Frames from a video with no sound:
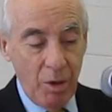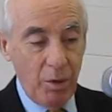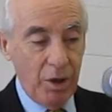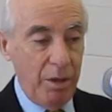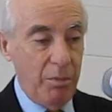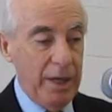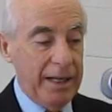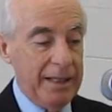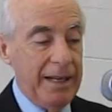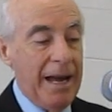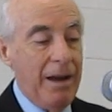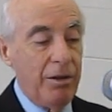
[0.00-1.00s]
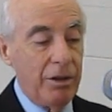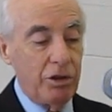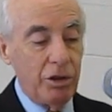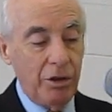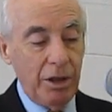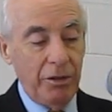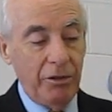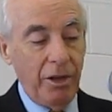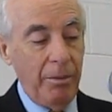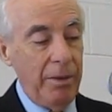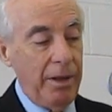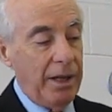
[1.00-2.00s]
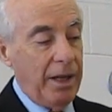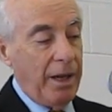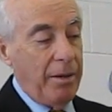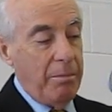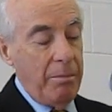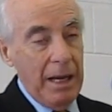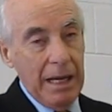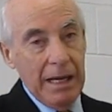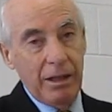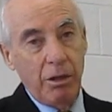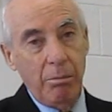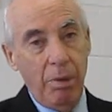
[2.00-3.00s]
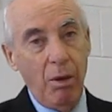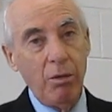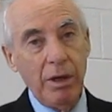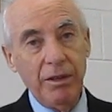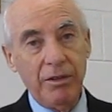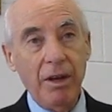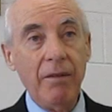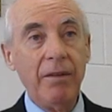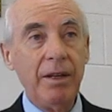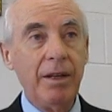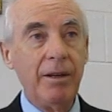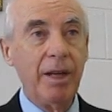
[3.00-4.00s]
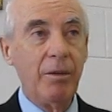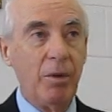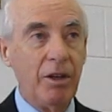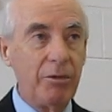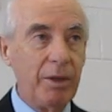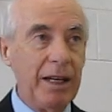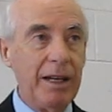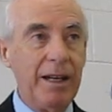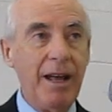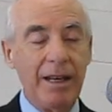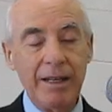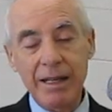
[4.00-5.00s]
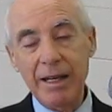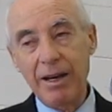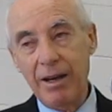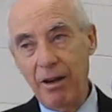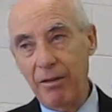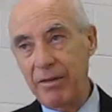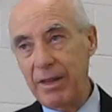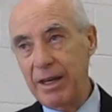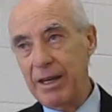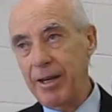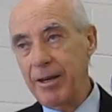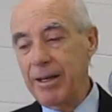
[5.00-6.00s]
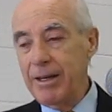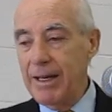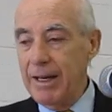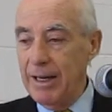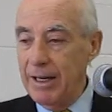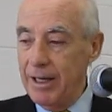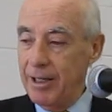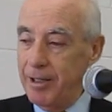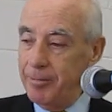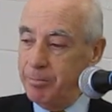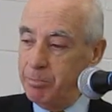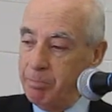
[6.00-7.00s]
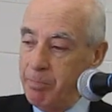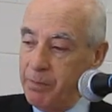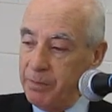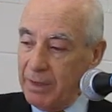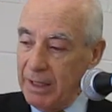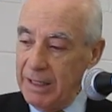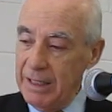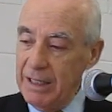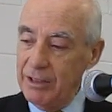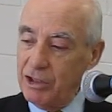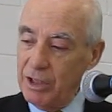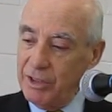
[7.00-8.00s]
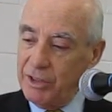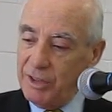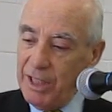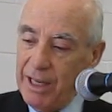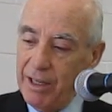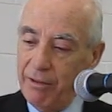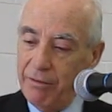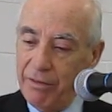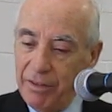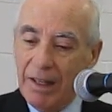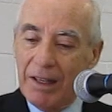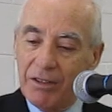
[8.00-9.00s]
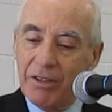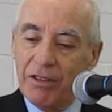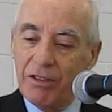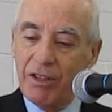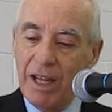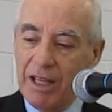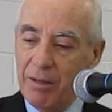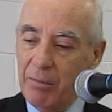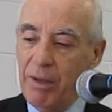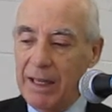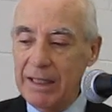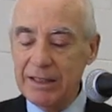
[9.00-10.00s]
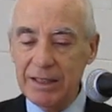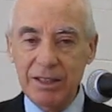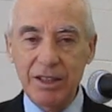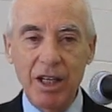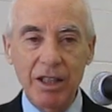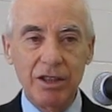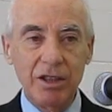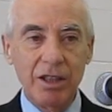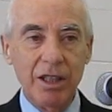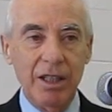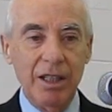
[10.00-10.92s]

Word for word: We're going to break it down and show you some of the uh, main components of it. And once we get an idea of the um, each set of things that's taking place and such,